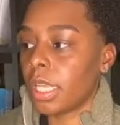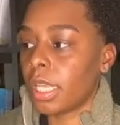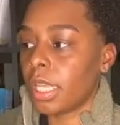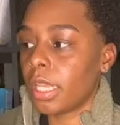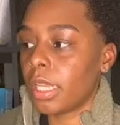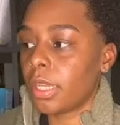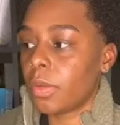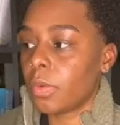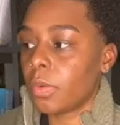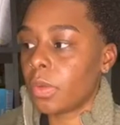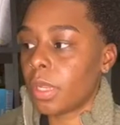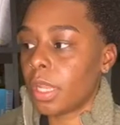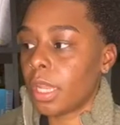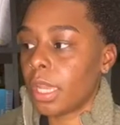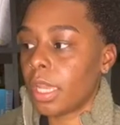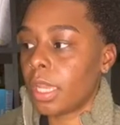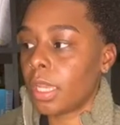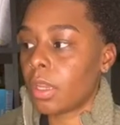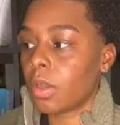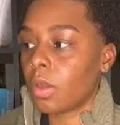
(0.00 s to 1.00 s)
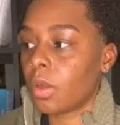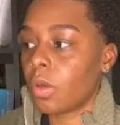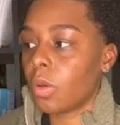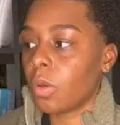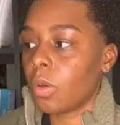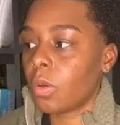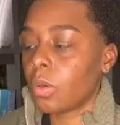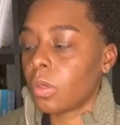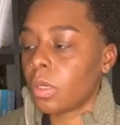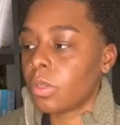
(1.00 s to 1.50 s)
and they were like,
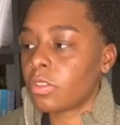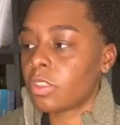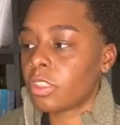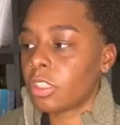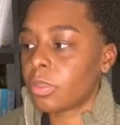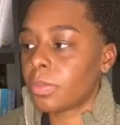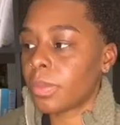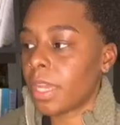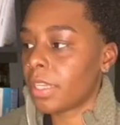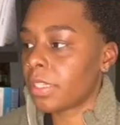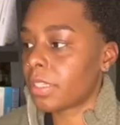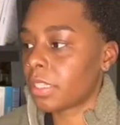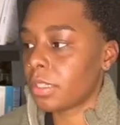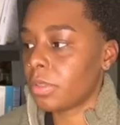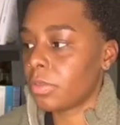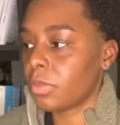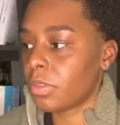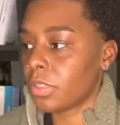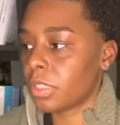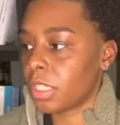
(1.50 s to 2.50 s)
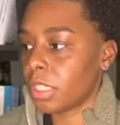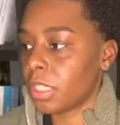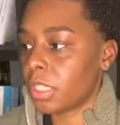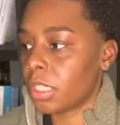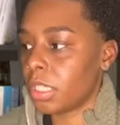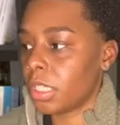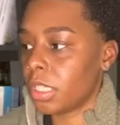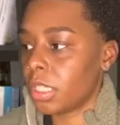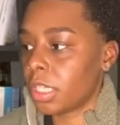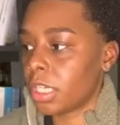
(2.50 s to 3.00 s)
oh, if she's masculine
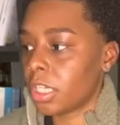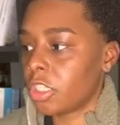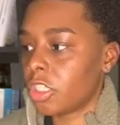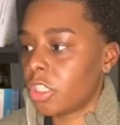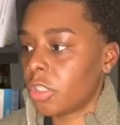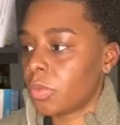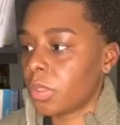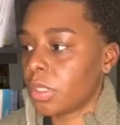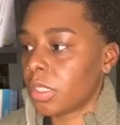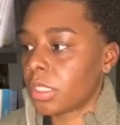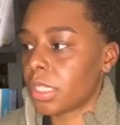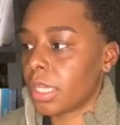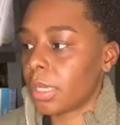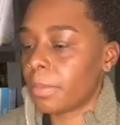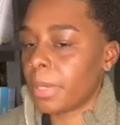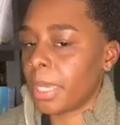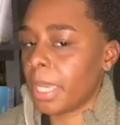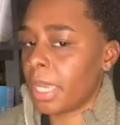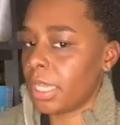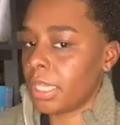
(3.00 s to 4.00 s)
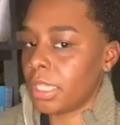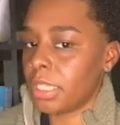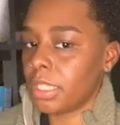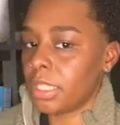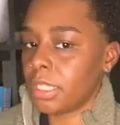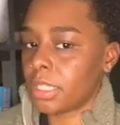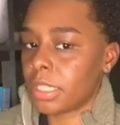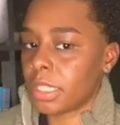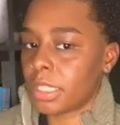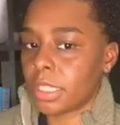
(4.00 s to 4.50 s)
presenting and she wears like
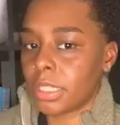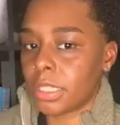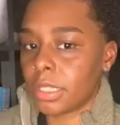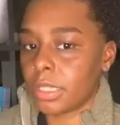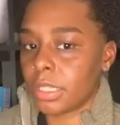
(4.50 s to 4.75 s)
panties,